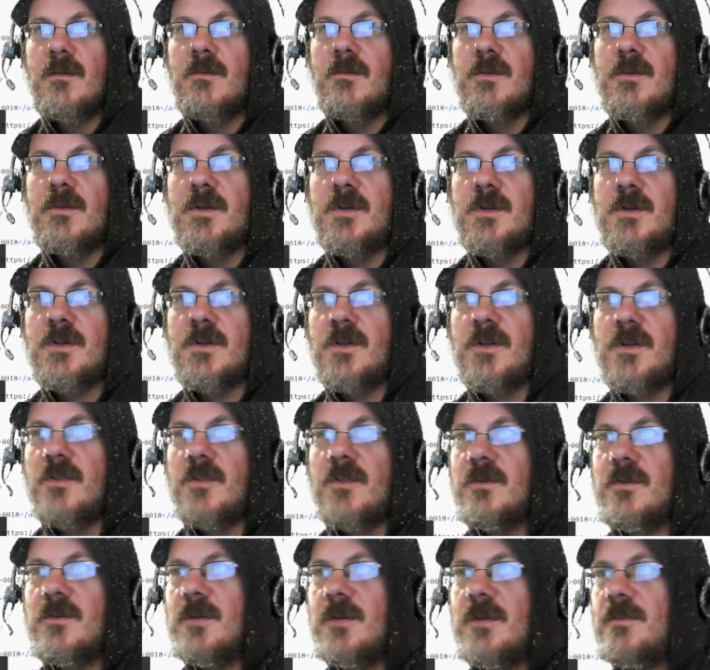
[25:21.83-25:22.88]
talked all the
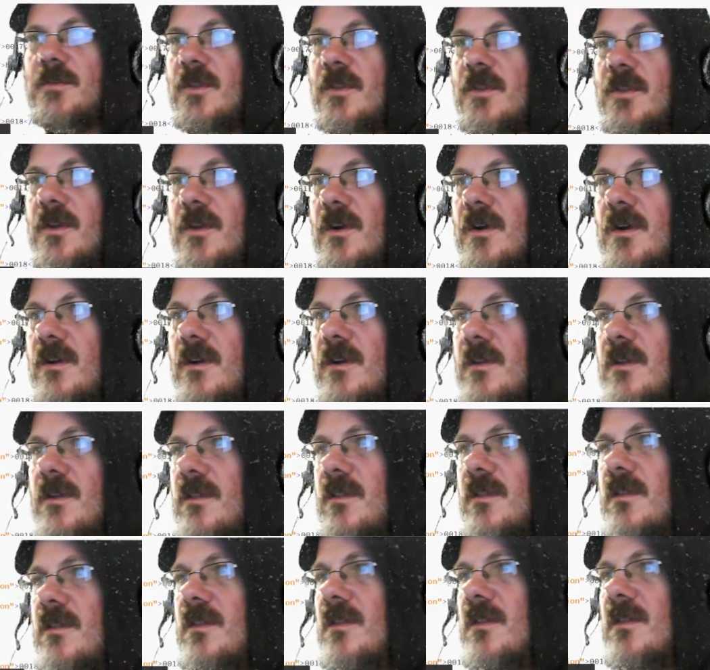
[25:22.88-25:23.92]
way up to there.
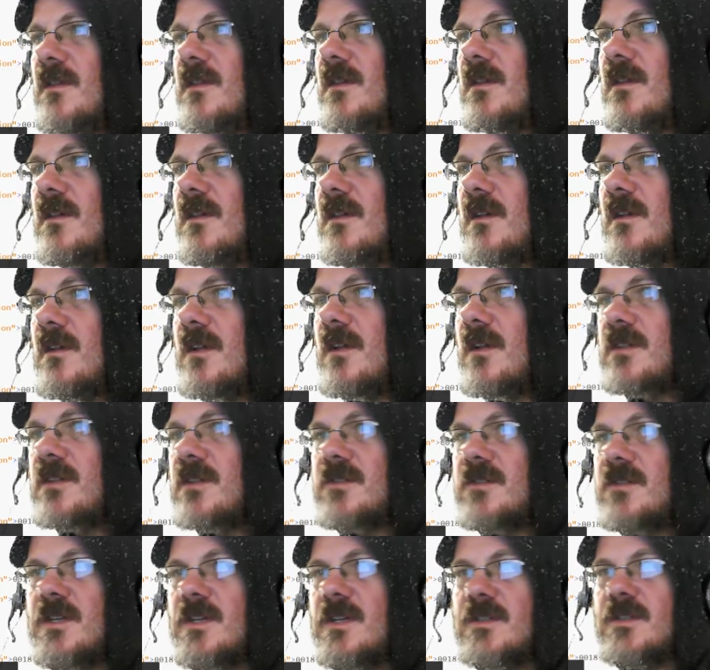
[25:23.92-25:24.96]
That's
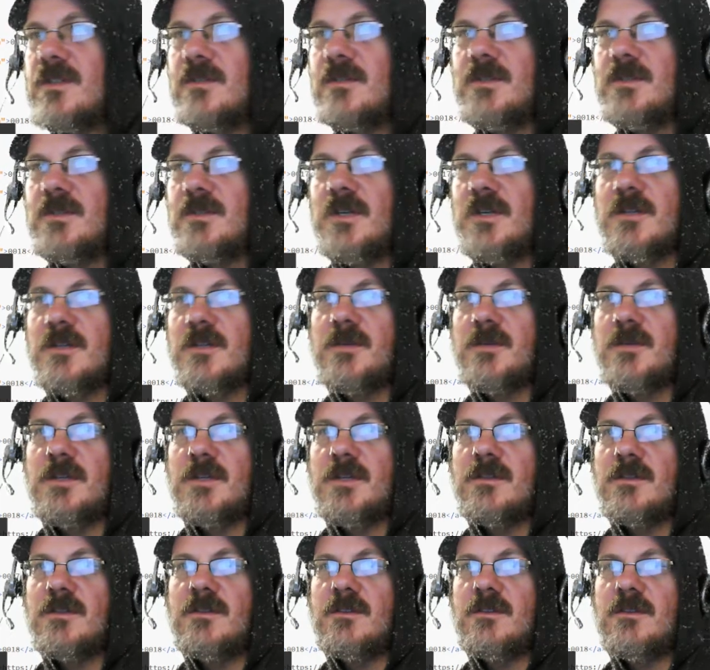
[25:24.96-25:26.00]
the last thing we talked about.
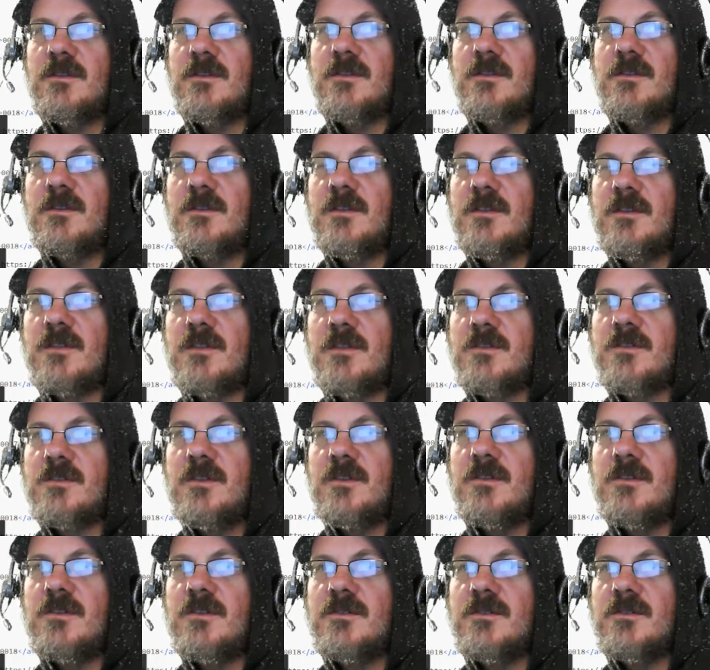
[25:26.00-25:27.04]
That's
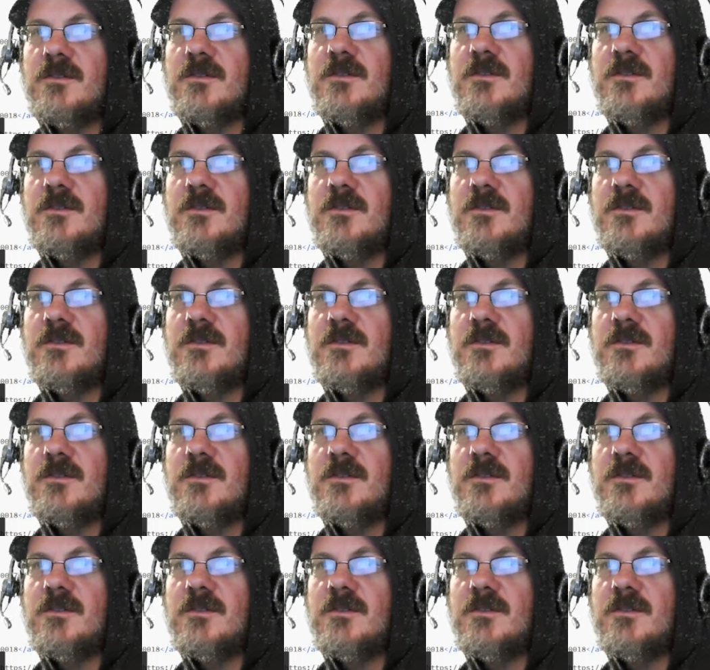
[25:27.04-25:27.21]
good.